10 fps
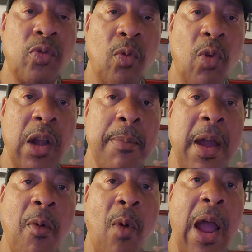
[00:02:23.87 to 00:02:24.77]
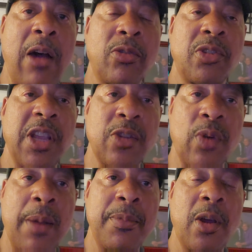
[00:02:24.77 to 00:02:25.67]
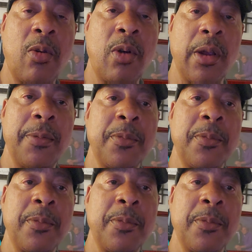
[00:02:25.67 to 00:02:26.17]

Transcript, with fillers: running my routes, guess what I'm doing?